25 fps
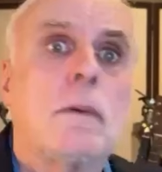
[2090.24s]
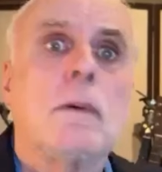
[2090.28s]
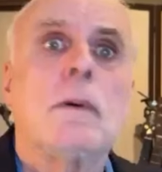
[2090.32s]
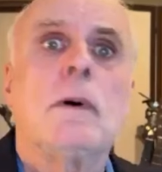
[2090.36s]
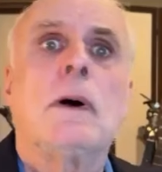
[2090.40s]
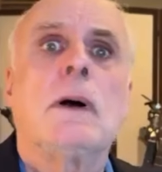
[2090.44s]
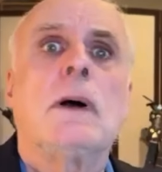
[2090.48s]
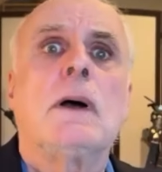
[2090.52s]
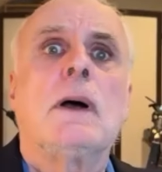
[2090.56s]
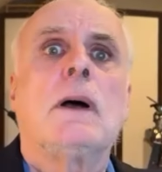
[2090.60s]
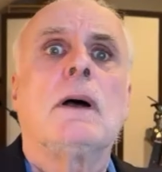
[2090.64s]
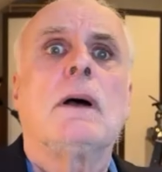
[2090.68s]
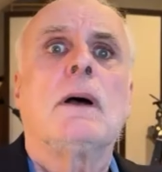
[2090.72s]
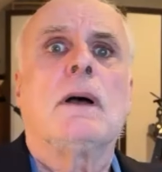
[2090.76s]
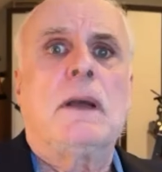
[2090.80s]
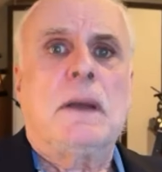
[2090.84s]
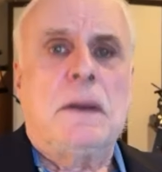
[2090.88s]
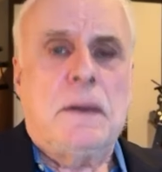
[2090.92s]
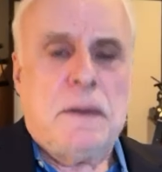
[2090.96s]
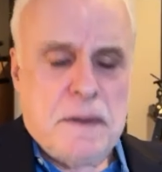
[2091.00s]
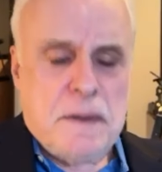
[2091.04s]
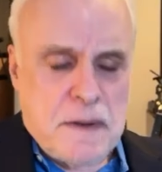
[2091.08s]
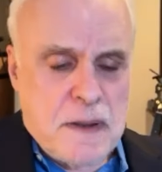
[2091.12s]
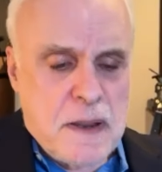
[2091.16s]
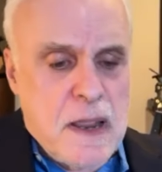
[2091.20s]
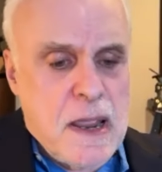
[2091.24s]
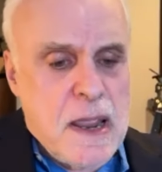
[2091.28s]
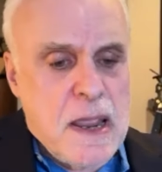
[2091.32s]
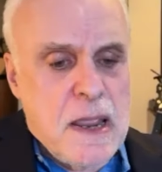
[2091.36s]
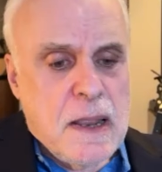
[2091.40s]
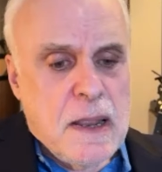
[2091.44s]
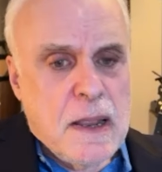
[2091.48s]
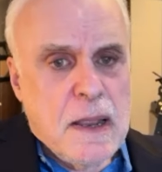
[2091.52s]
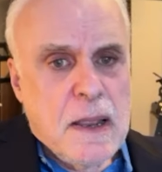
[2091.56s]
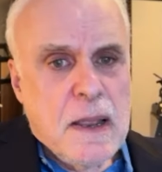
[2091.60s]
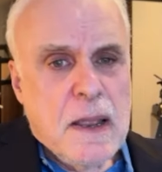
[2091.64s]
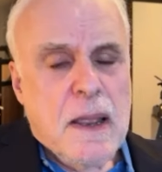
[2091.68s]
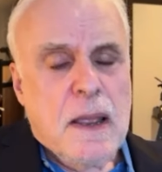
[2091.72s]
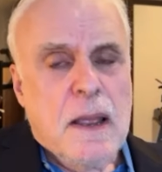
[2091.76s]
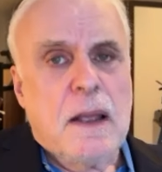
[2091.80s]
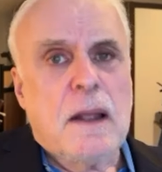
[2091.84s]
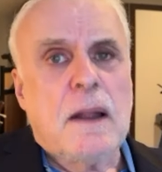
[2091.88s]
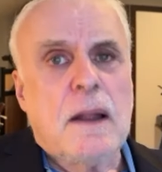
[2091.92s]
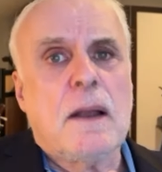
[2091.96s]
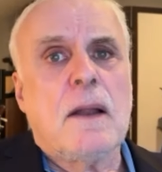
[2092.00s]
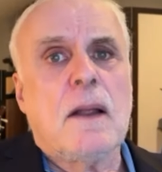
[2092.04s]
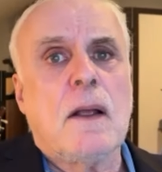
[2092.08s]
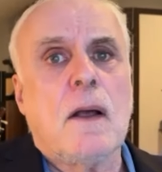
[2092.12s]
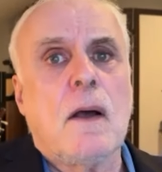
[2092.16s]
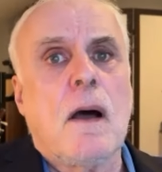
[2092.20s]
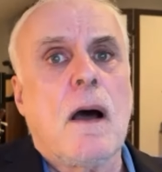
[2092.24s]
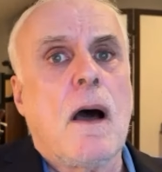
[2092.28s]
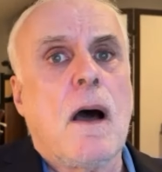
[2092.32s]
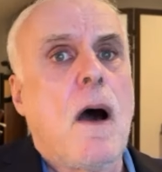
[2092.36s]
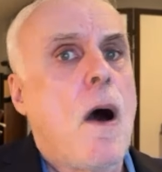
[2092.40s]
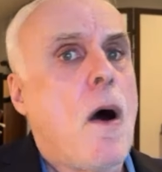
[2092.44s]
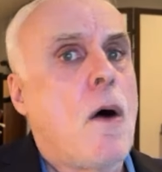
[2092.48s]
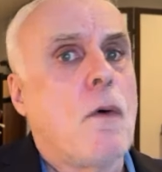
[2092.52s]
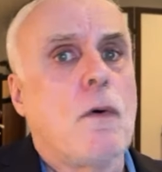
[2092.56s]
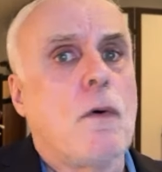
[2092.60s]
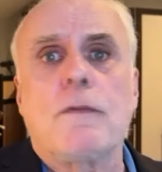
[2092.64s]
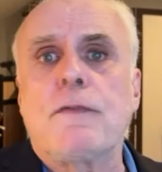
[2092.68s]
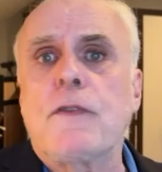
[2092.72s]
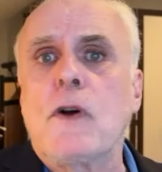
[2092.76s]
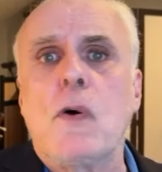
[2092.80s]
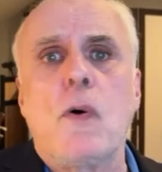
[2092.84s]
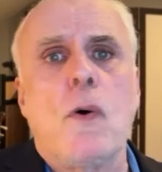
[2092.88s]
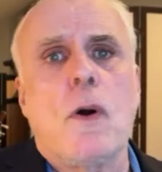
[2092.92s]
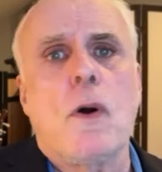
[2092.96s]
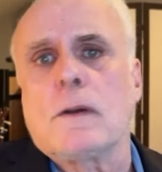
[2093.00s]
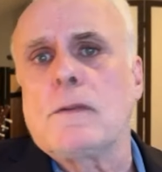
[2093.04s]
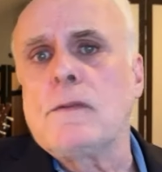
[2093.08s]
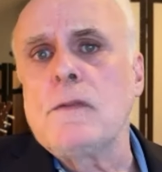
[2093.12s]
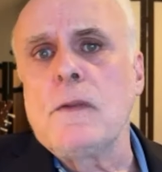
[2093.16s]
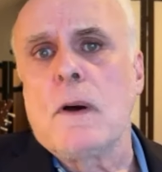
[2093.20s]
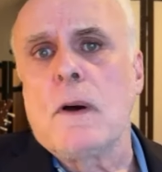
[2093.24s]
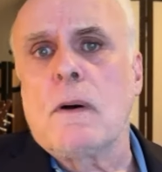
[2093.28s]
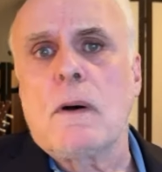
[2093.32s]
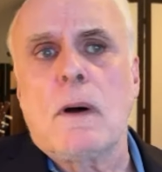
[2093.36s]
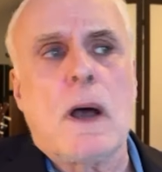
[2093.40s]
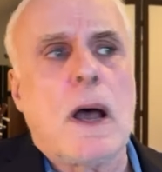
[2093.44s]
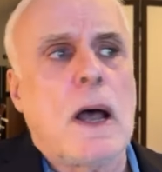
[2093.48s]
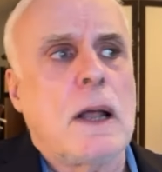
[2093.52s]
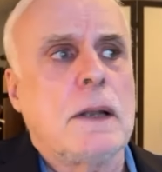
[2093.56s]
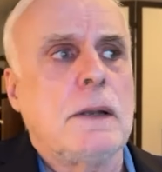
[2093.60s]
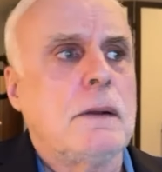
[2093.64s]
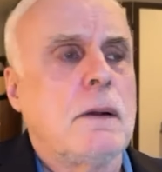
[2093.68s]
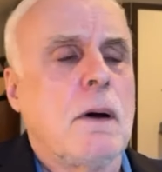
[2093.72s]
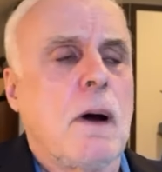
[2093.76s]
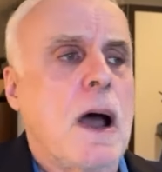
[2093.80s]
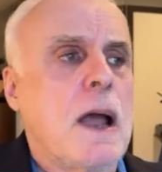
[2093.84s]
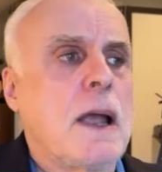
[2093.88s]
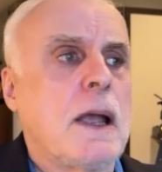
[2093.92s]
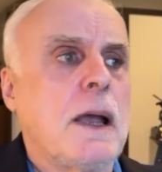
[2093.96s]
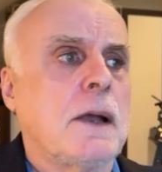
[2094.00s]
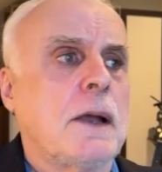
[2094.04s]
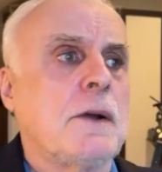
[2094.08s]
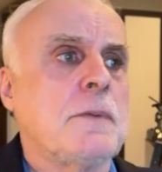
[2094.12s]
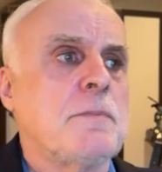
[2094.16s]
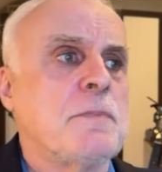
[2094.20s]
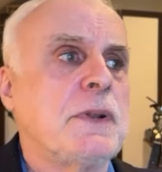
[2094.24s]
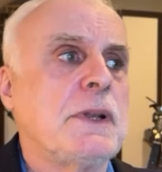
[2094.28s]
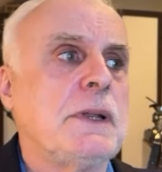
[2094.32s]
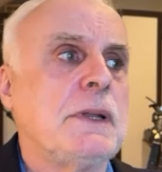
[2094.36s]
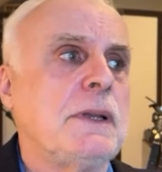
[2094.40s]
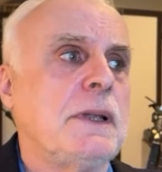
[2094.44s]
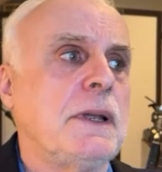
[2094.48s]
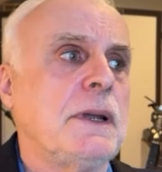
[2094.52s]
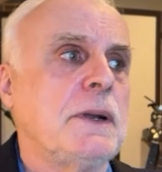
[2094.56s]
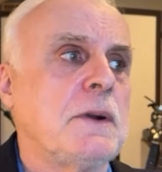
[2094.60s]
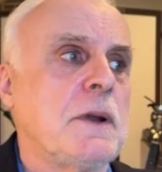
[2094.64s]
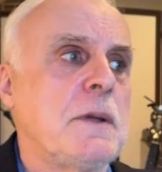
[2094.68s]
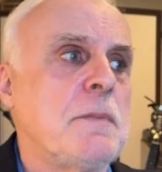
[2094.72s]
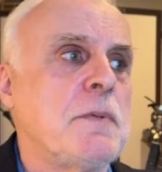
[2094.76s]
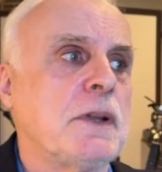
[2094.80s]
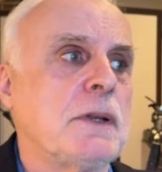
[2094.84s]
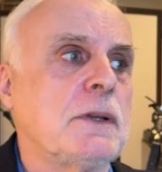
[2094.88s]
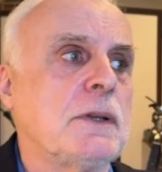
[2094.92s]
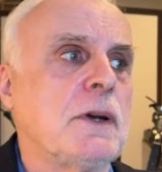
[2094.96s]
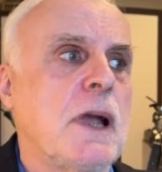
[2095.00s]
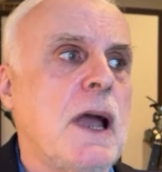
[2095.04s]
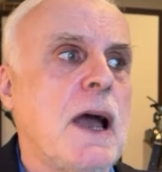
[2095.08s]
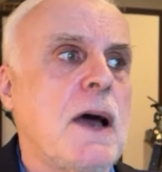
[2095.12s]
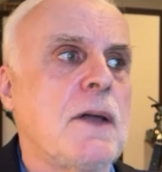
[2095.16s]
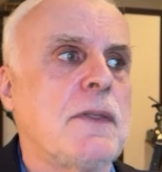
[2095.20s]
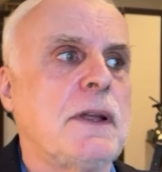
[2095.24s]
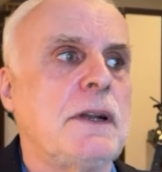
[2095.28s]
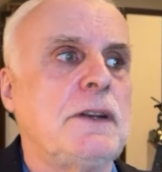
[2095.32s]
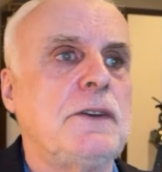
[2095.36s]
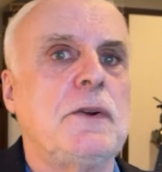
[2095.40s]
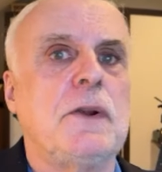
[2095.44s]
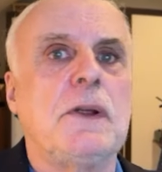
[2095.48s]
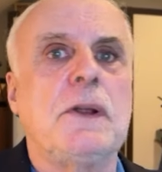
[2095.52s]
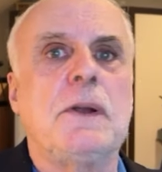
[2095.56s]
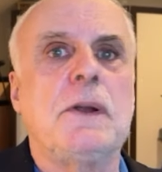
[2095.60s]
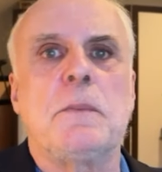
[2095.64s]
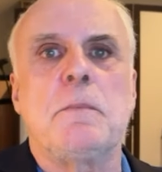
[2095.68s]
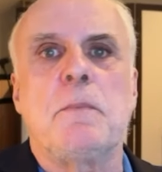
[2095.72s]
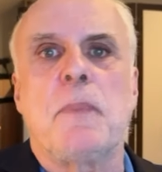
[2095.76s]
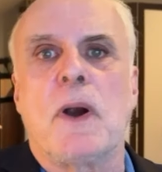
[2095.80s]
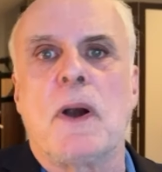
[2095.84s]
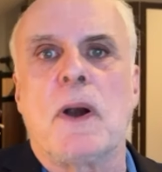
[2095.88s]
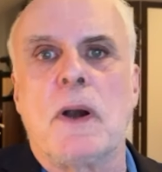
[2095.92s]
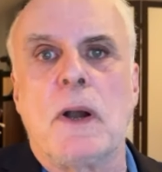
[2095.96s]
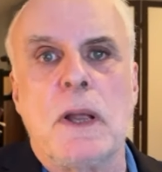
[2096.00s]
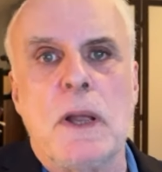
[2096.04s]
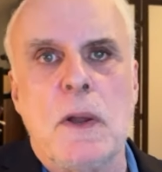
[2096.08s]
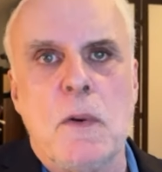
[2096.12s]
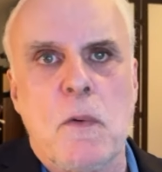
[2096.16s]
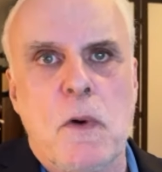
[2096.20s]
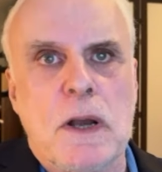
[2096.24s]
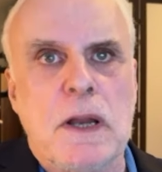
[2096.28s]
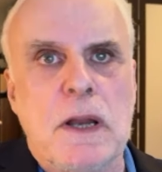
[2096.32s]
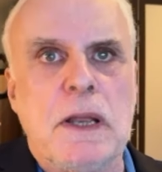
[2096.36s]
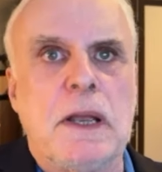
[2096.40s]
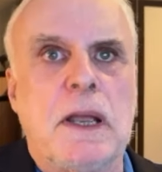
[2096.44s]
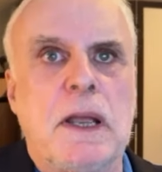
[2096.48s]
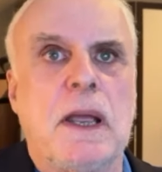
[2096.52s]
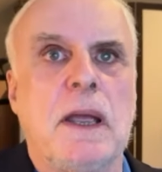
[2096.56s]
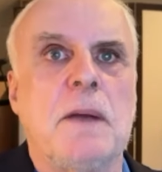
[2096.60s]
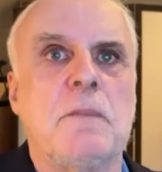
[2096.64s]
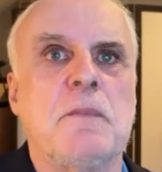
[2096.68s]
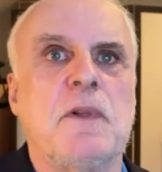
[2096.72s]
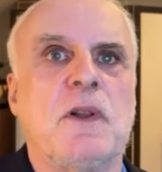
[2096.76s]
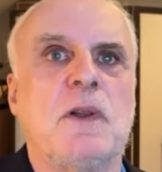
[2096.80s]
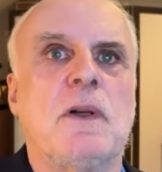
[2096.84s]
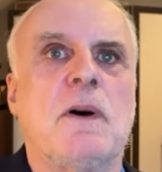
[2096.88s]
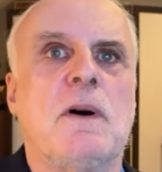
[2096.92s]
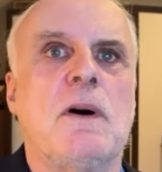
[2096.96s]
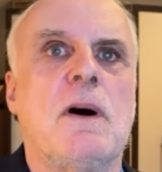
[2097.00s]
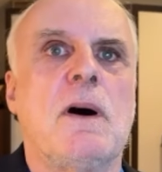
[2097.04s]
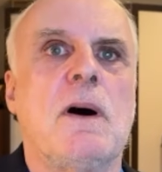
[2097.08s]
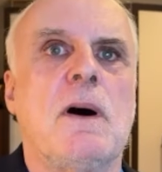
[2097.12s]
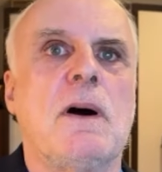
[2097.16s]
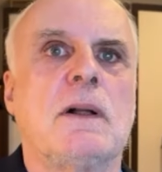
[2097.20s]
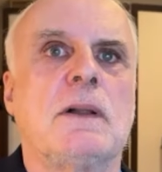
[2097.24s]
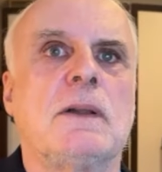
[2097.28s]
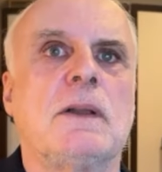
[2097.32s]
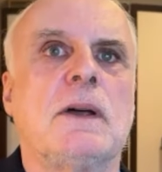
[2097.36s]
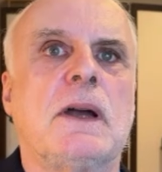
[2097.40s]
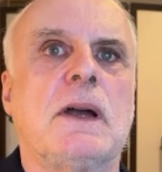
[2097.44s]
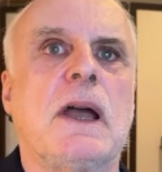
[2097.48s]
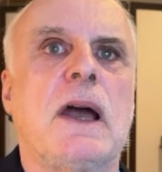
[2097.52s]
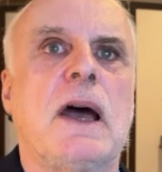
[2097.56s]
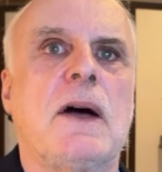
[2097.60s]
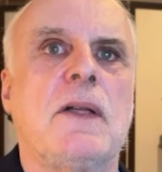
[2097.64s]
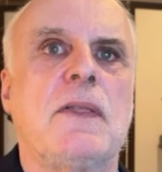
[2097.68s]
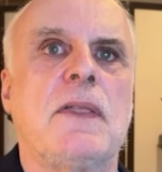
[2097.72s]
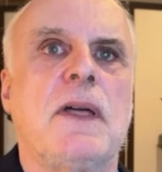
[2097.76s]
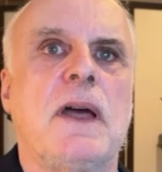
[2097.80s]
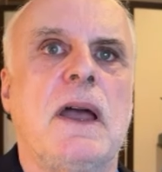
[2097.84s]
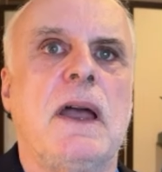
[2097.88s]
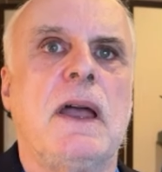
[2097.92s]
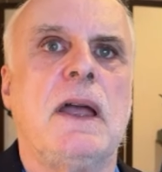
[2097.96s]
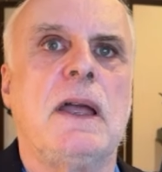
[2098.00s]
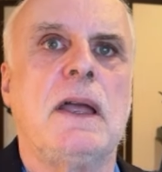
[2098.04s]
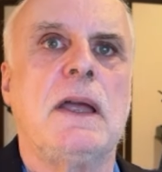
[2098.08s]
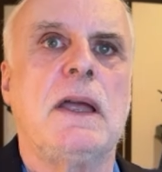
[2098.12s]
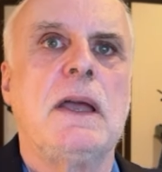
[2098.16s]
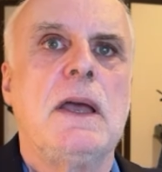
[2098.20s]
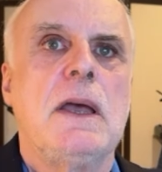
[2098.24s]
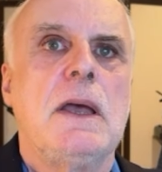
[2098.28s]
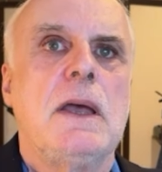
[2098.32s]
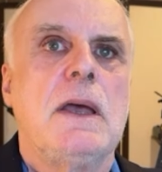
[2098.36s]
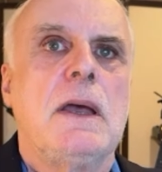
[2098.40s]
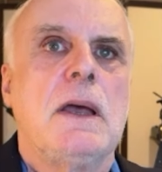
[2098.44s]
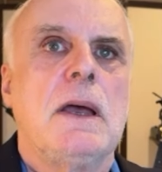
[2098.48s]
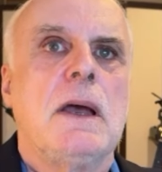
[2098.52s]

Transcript: the, the, practitioners of it. Oh, of course. No, I, no, I completely agree. But look how they treated Bernie when he came along. Look how they. Right.